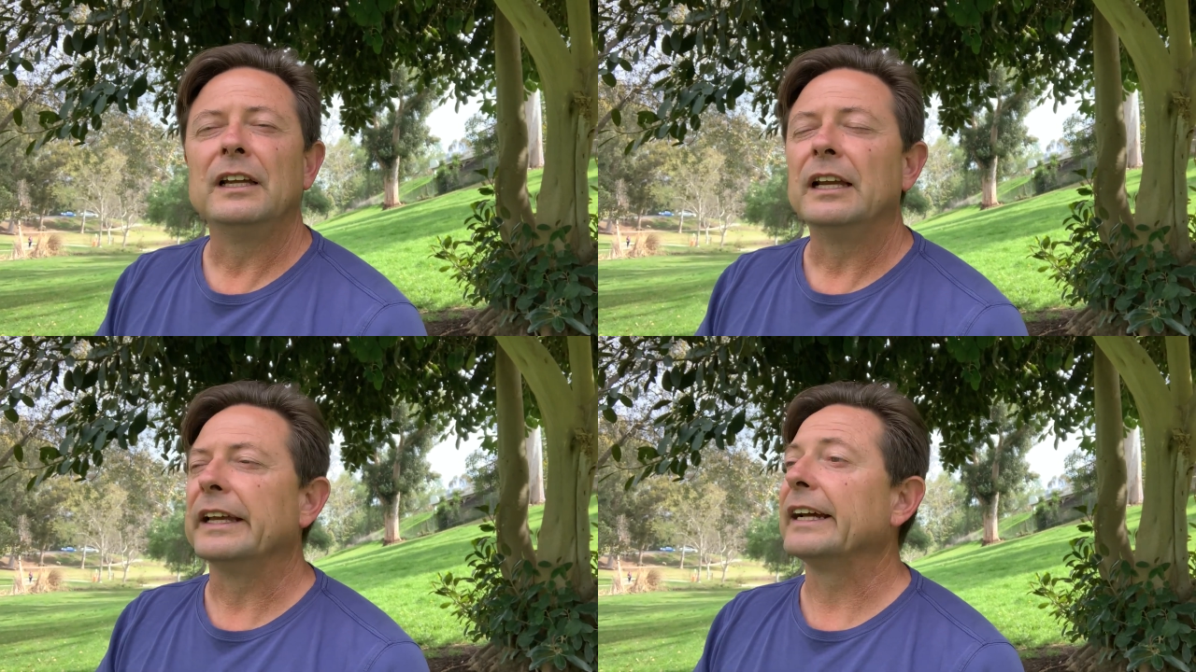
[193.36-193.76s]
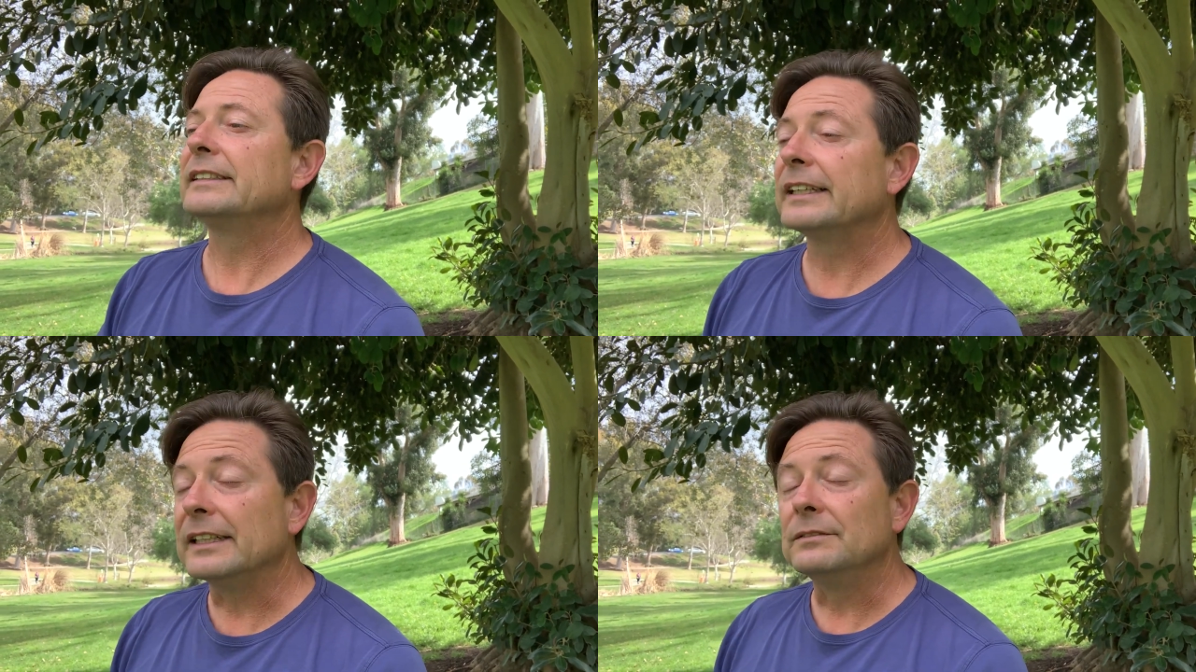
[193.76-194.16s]
And
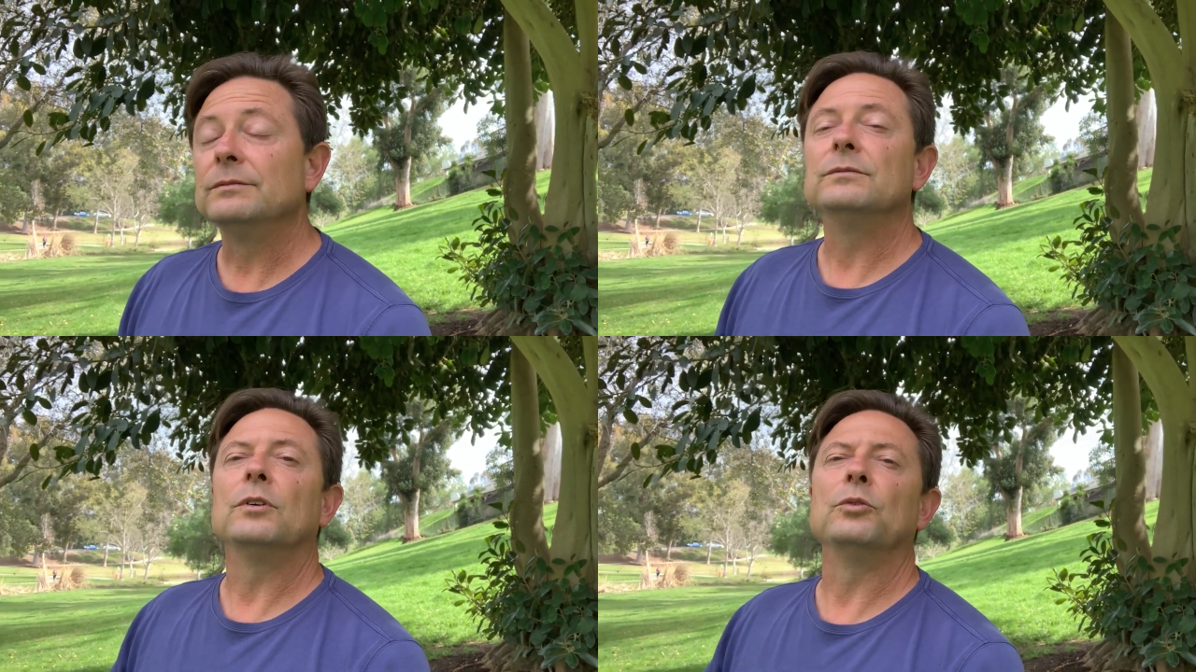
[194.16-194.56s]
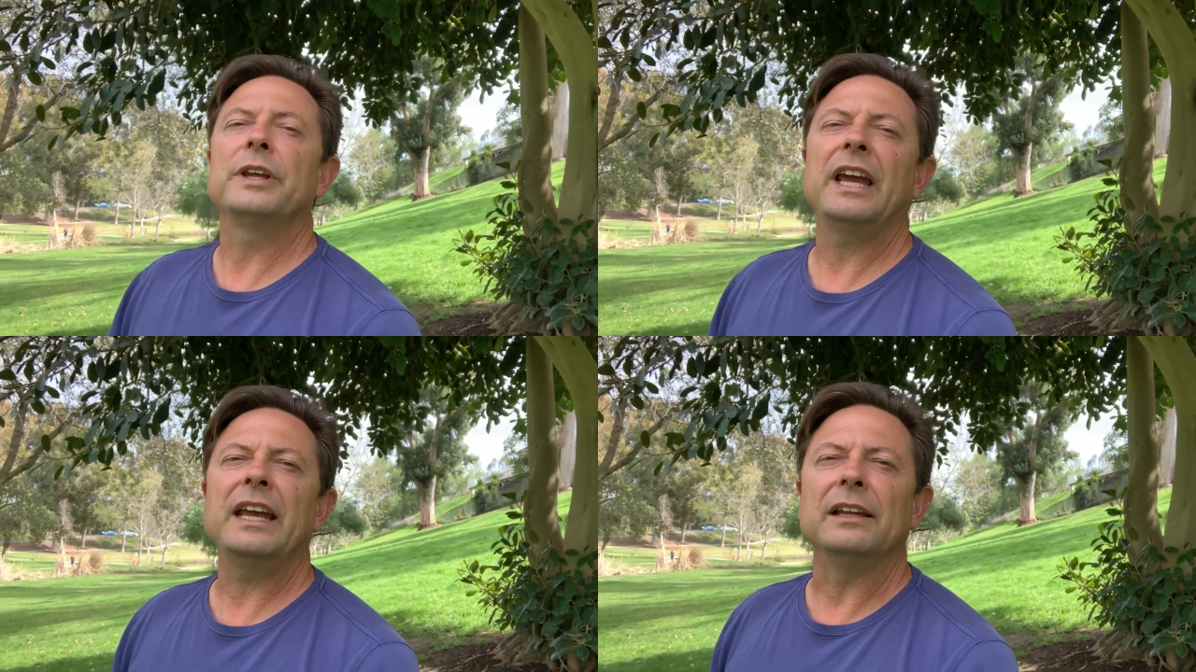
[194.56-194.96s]
I'd say,
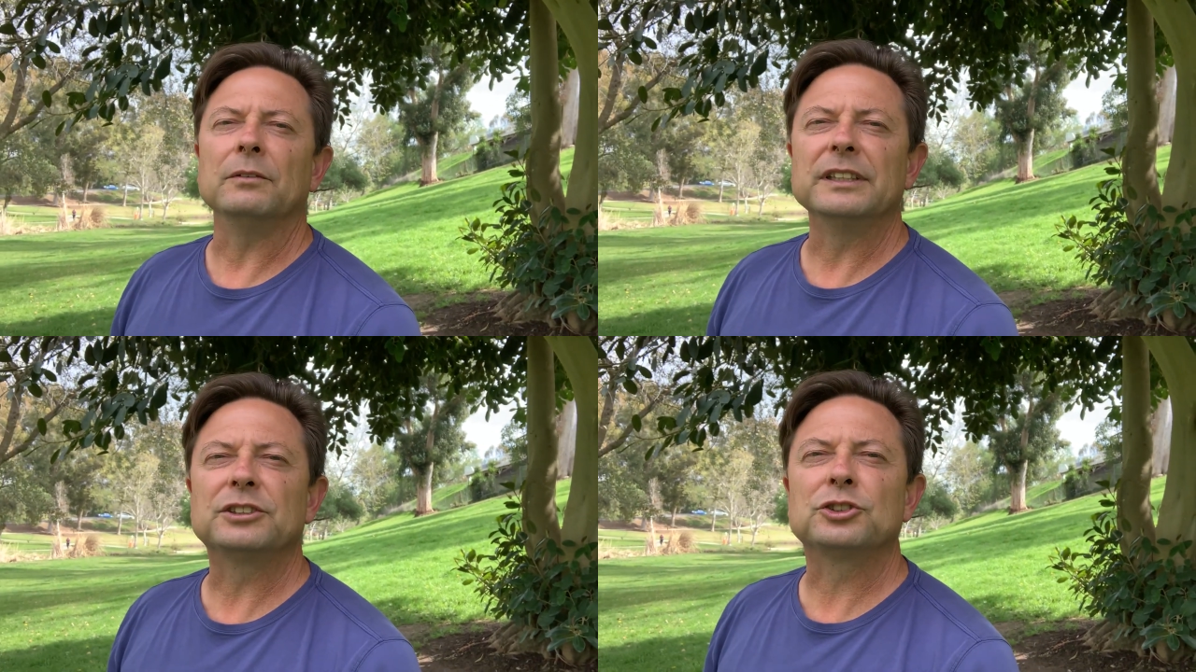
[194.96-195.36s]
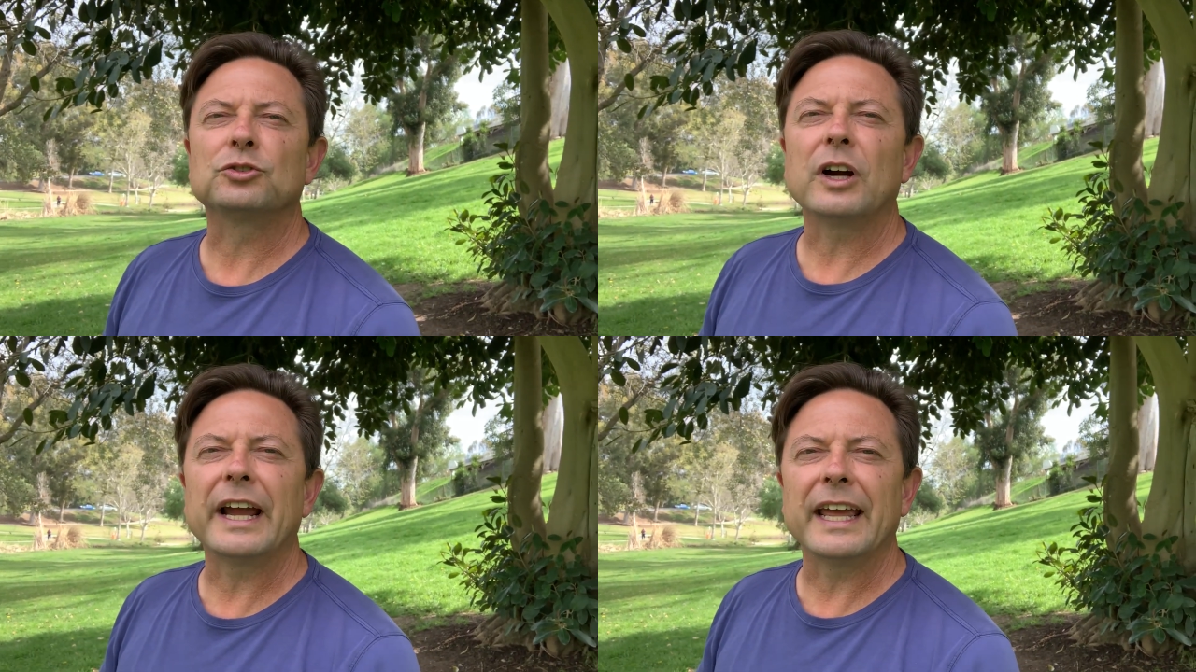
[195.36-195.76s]
okay, let's
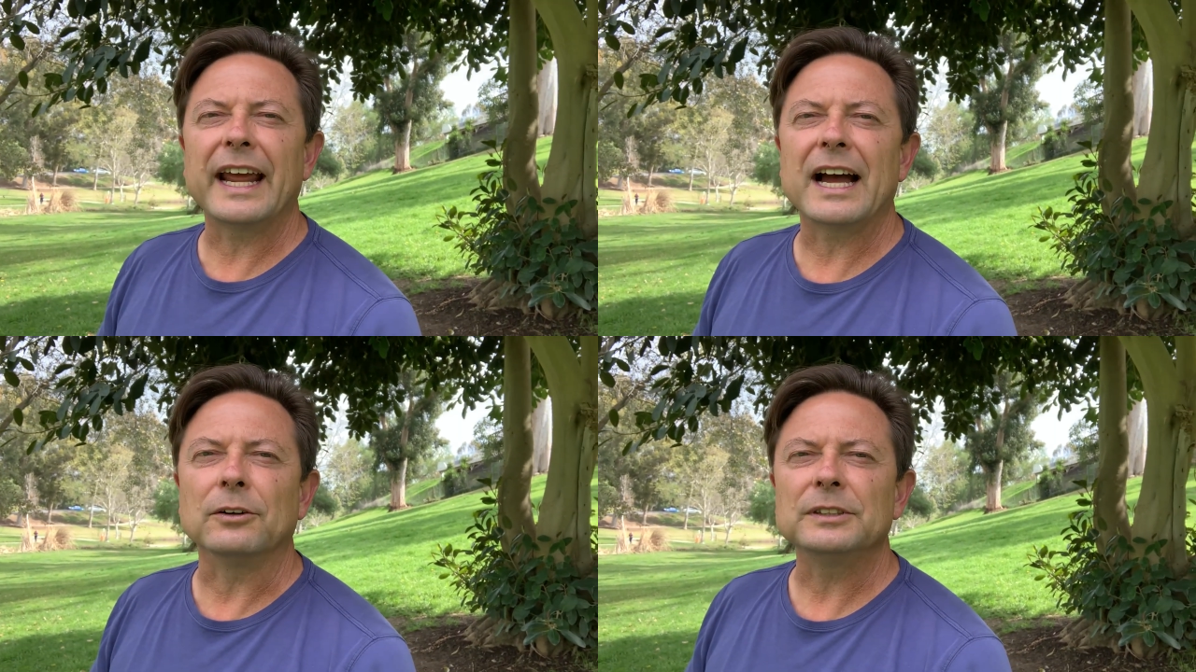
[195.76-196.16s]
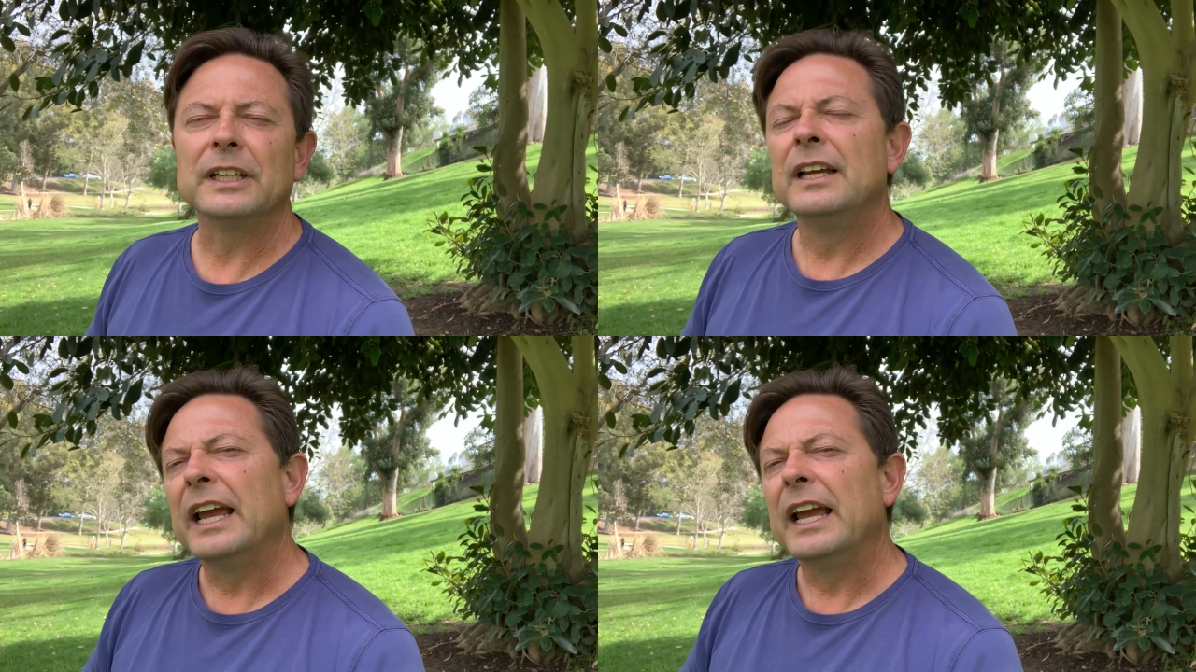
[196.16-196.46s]
try it out.